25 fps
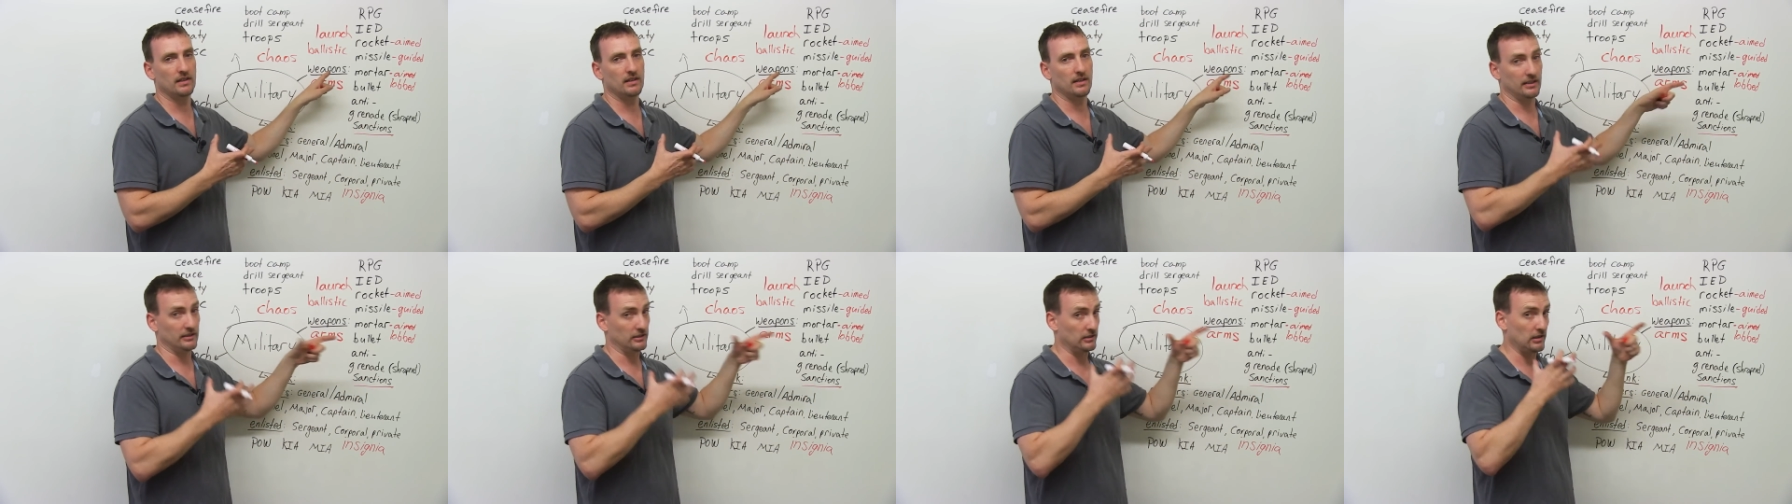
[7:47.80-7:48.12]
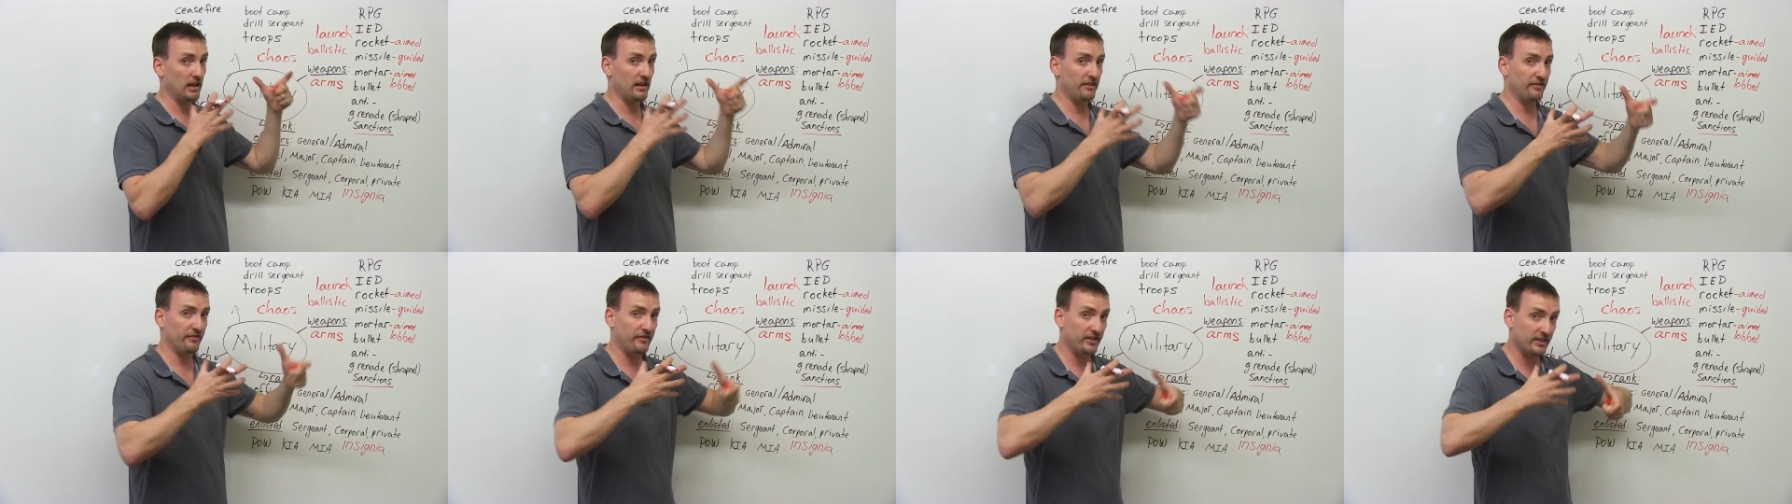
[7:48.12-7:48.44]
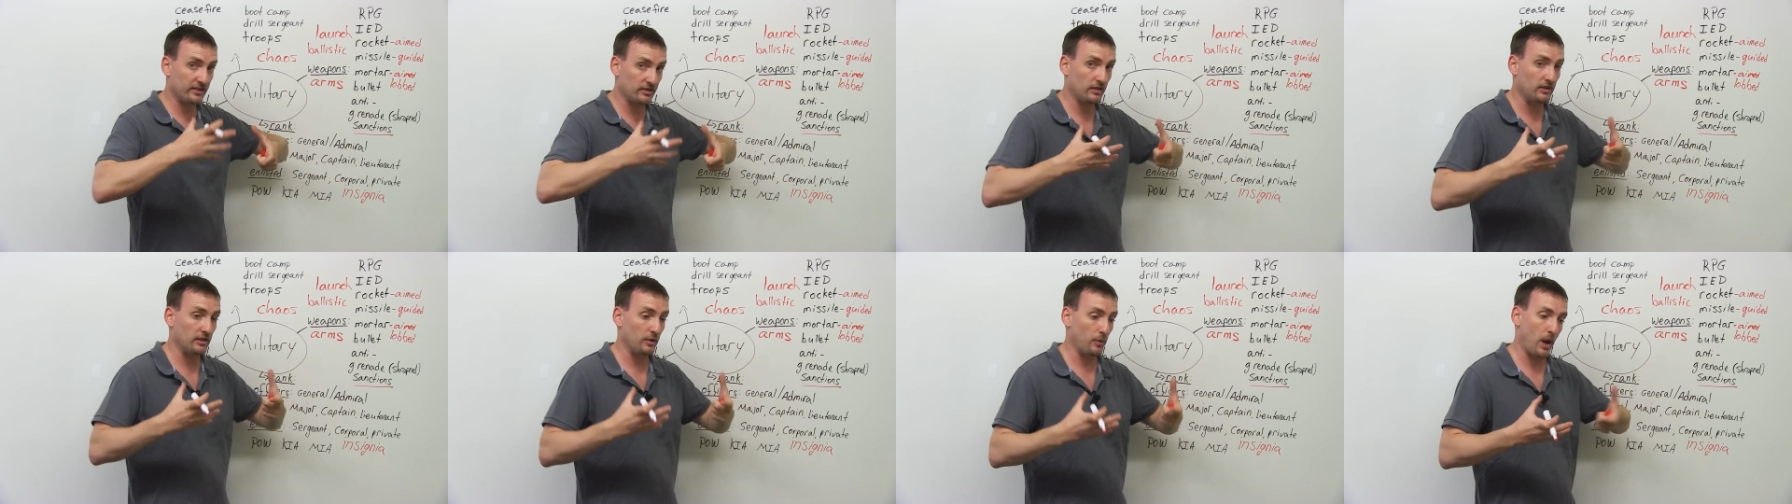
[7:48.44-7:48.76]
It's not a
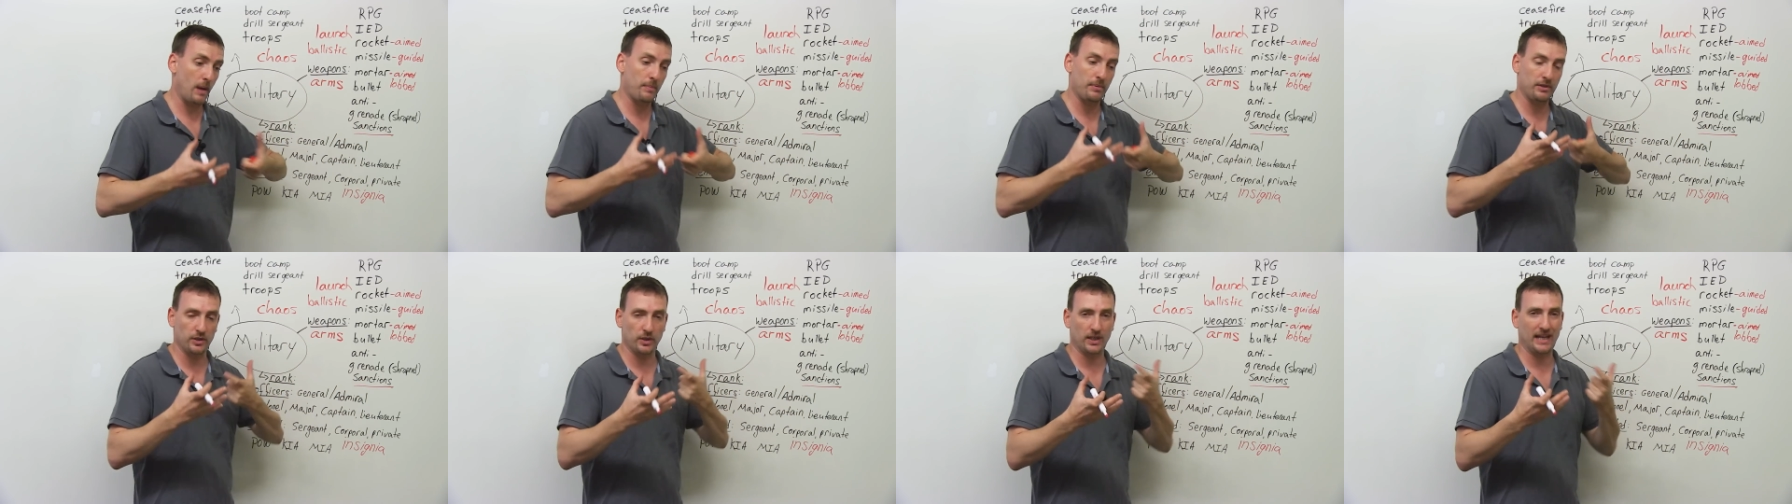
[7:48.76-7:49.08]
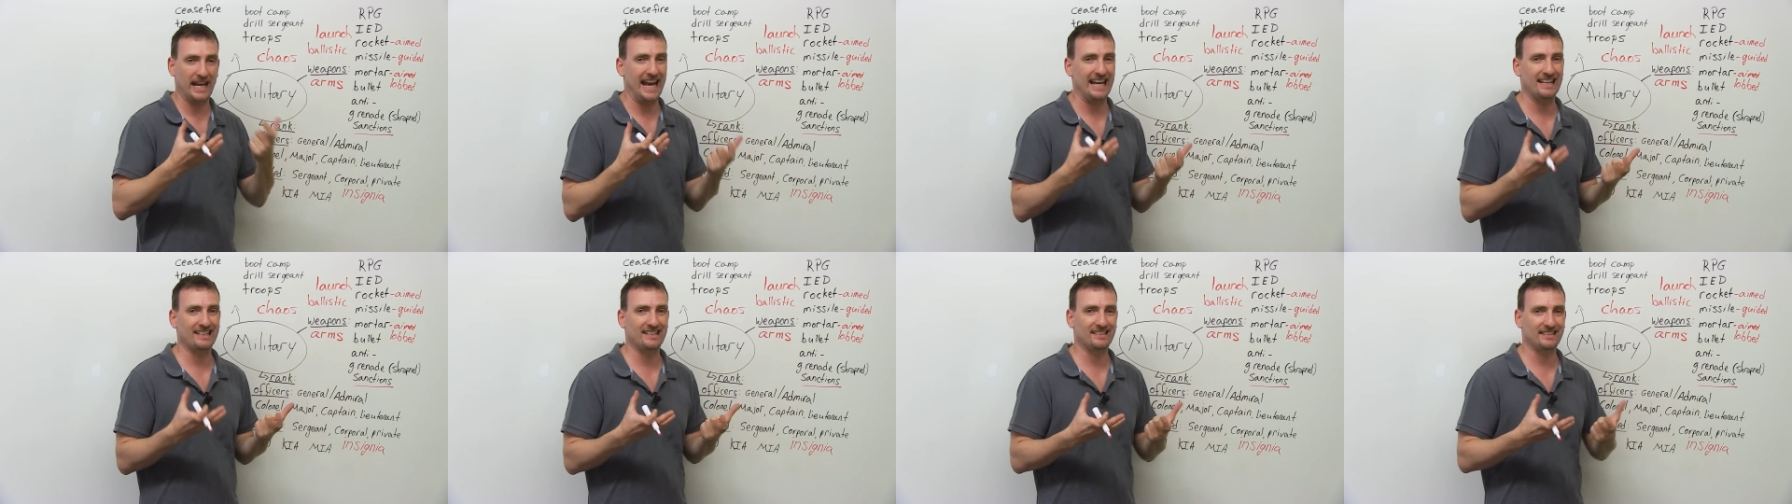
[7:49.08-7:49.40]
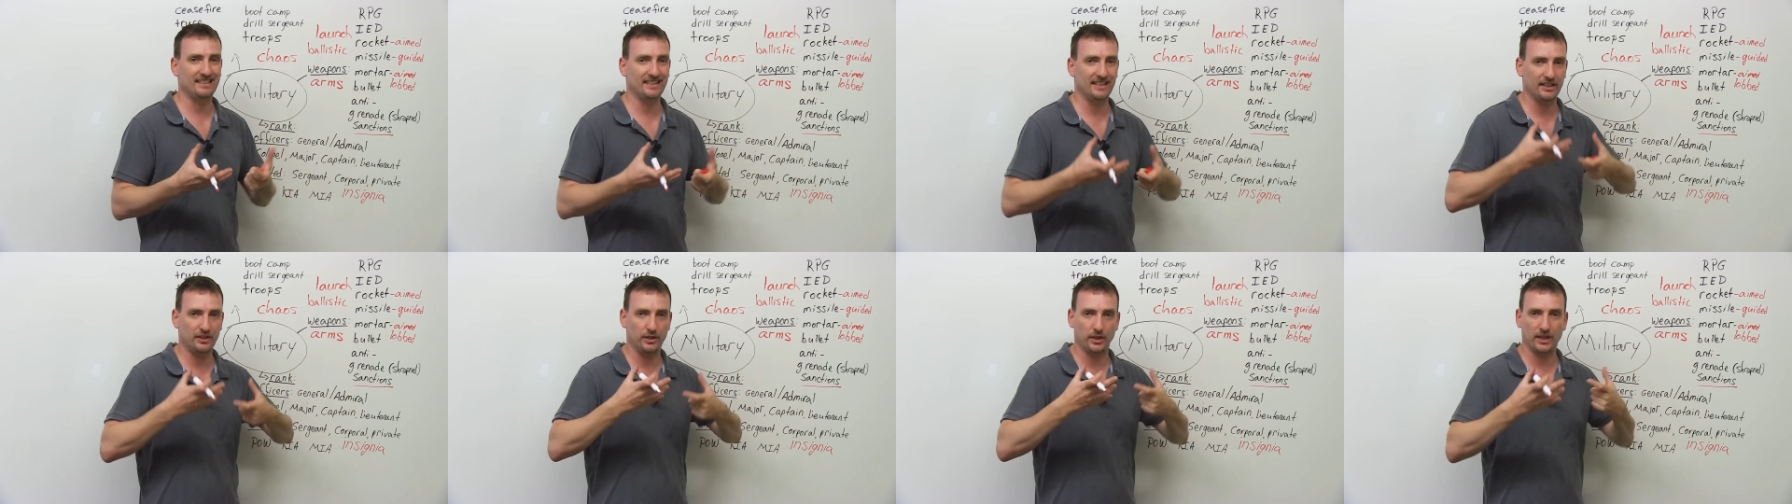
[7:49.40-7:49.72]
physical weapon. You can't
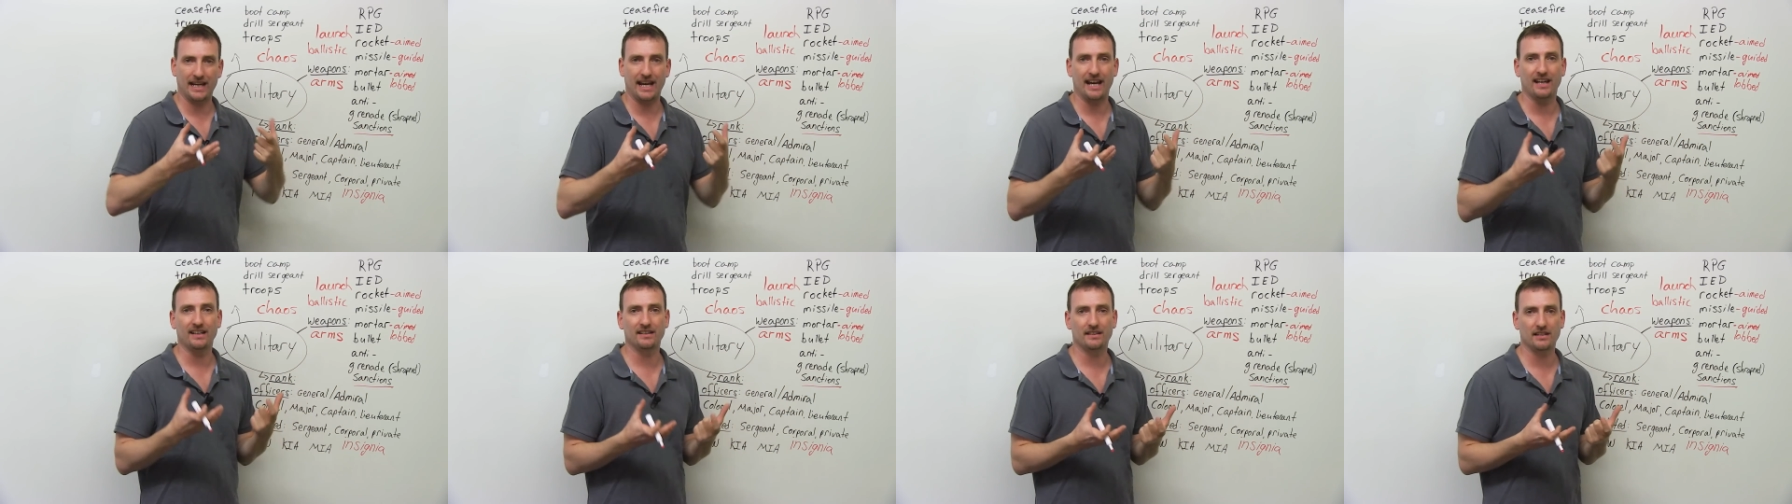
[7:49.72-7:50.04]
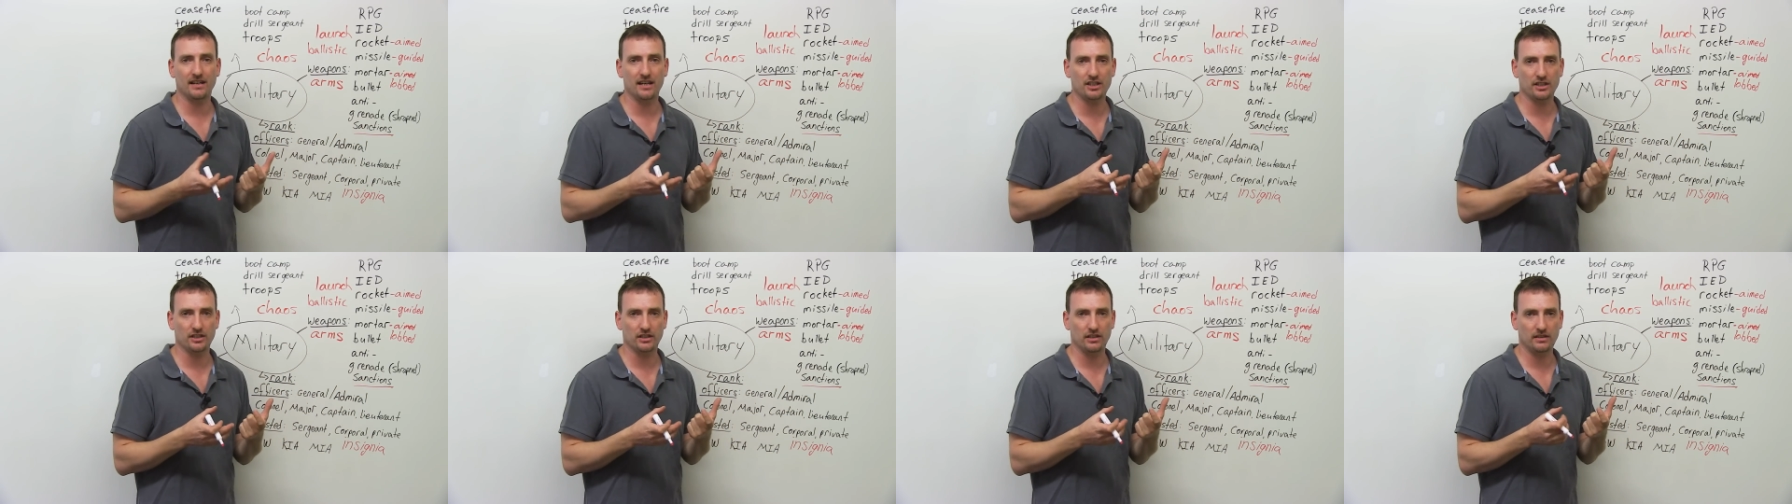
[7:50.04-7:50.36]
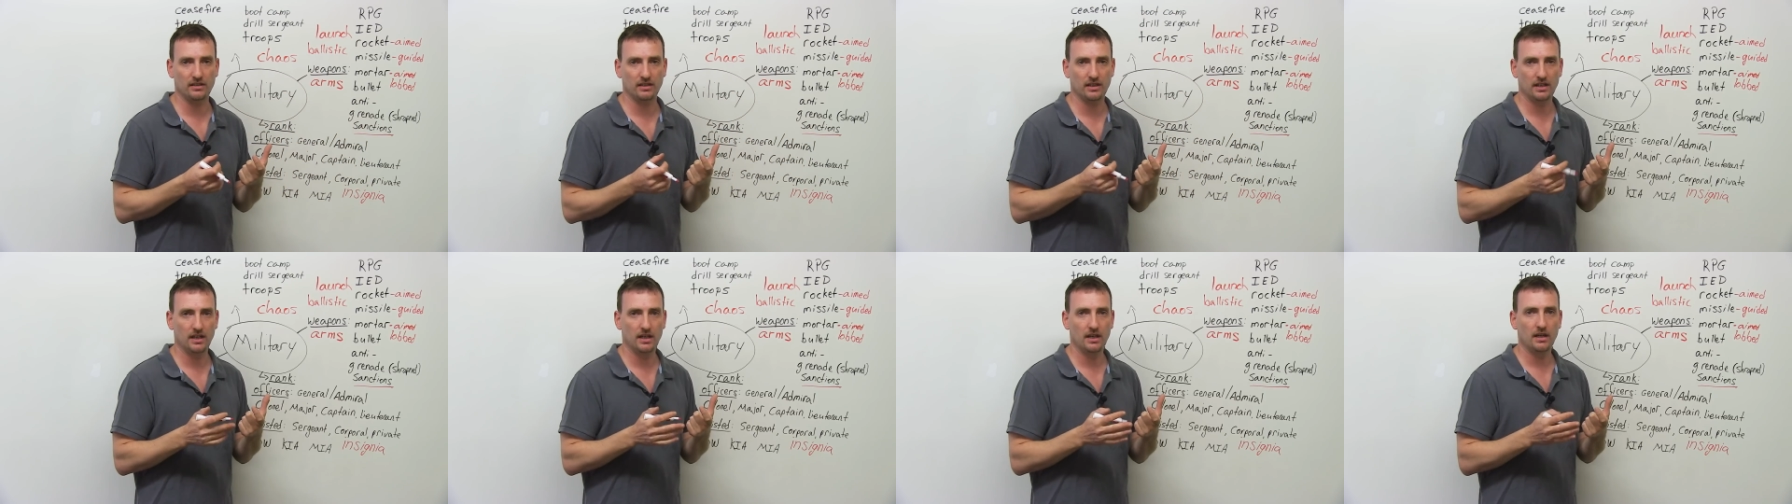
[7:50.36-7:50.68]
see it, you can't touch
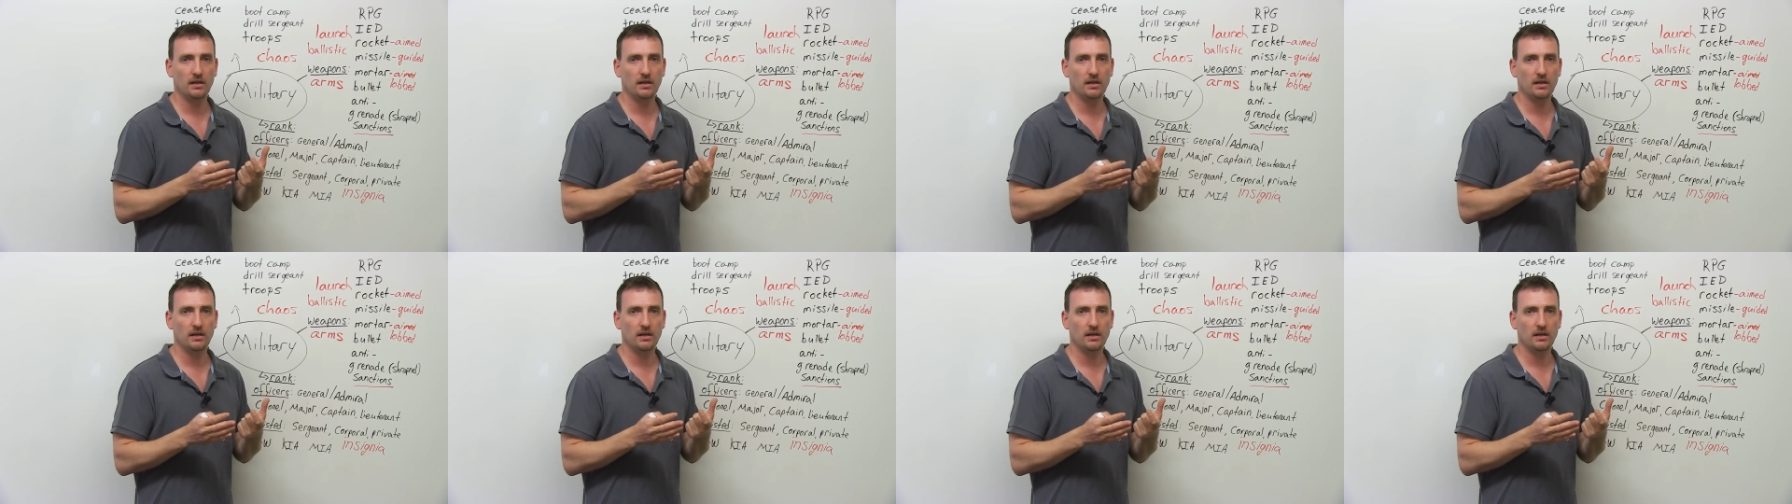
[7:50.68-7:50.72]
it,